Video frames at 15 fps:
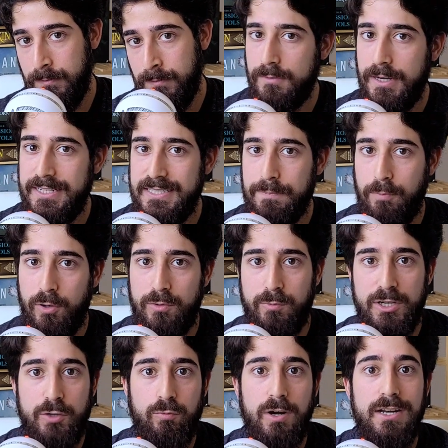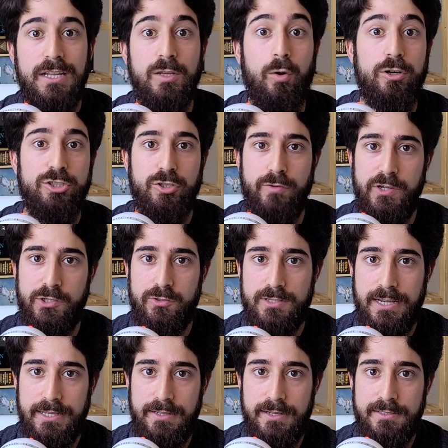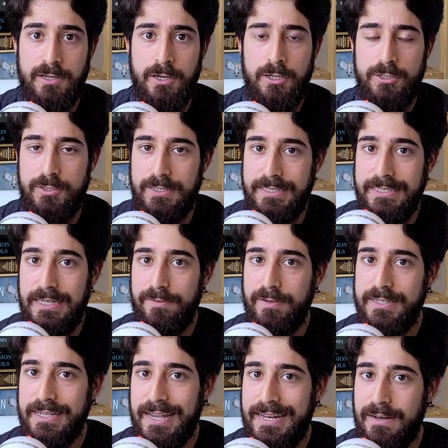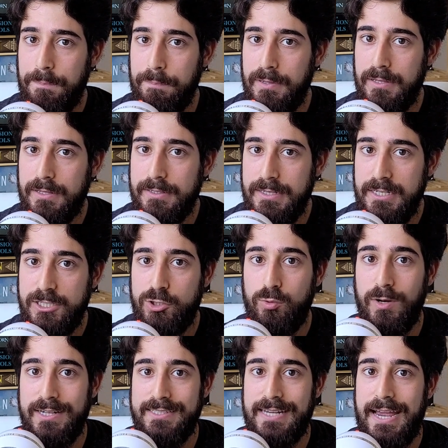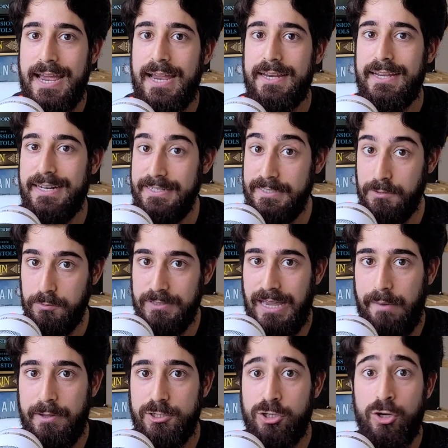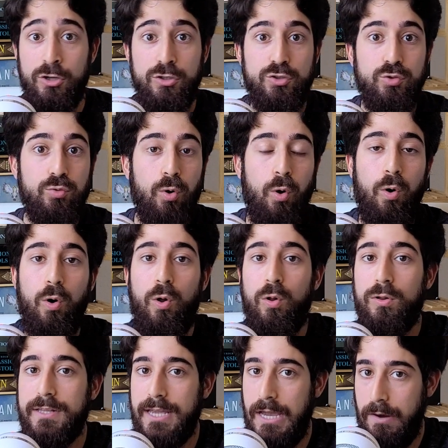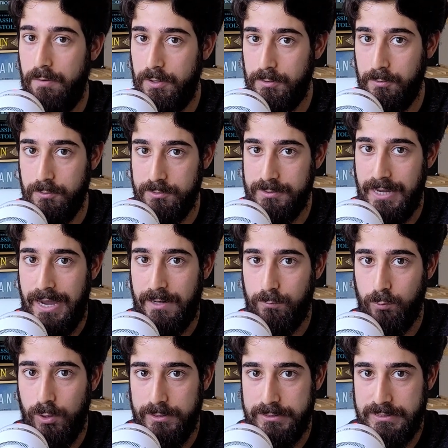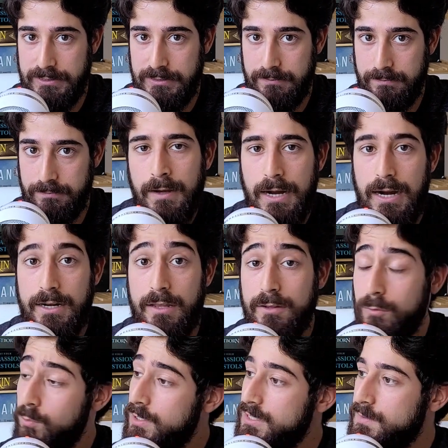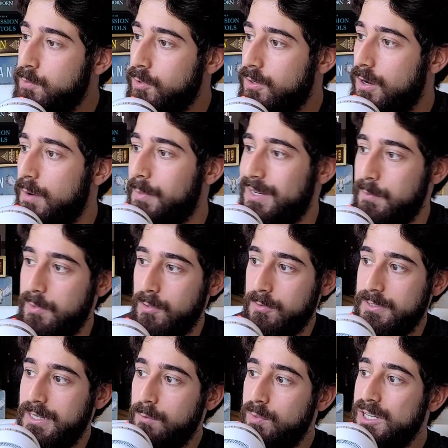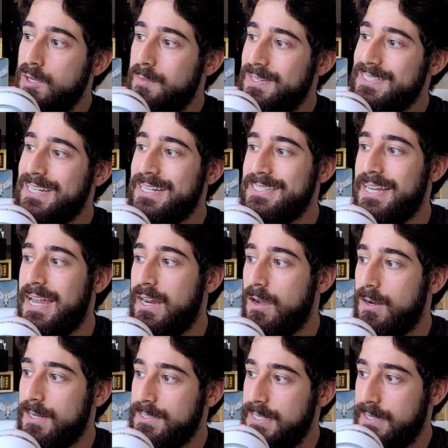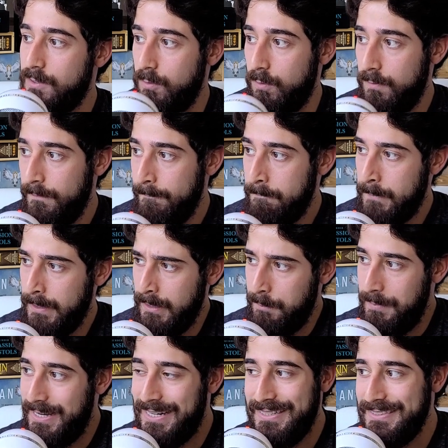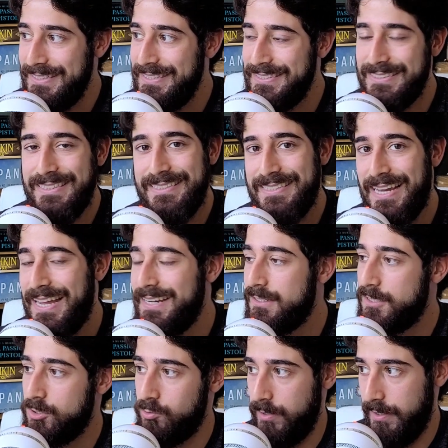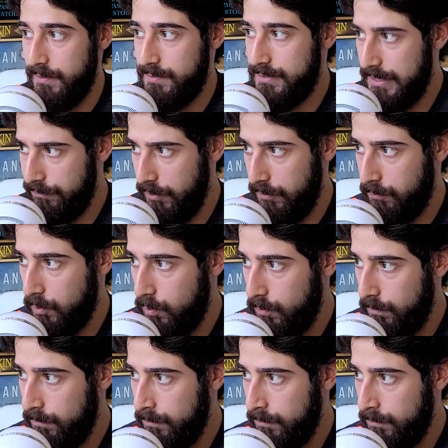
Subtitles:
It's important when you run large creatures like this to give it an ability to attack and deal damage to all characters at once. Another once per combat ability, when you miss an attack on a tentacle, make a DC 10 strength saving throw.